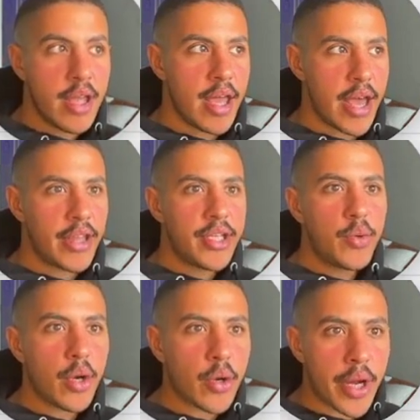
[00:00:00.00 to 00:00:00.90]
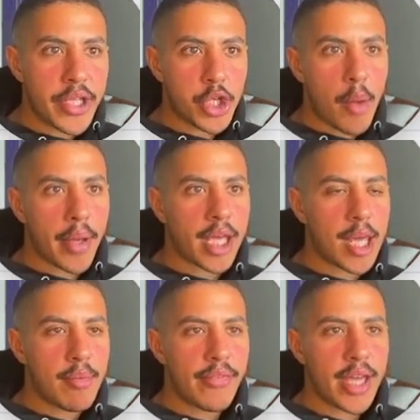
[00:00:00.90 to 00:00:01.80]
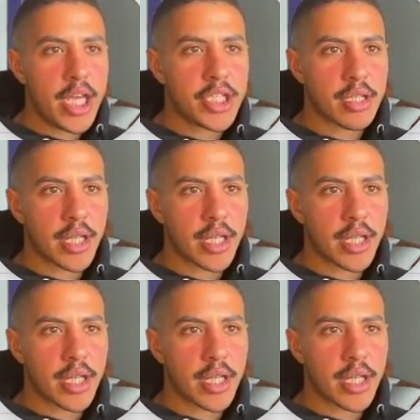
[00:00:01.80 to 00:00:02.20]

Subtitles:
And they do a great job at gamification.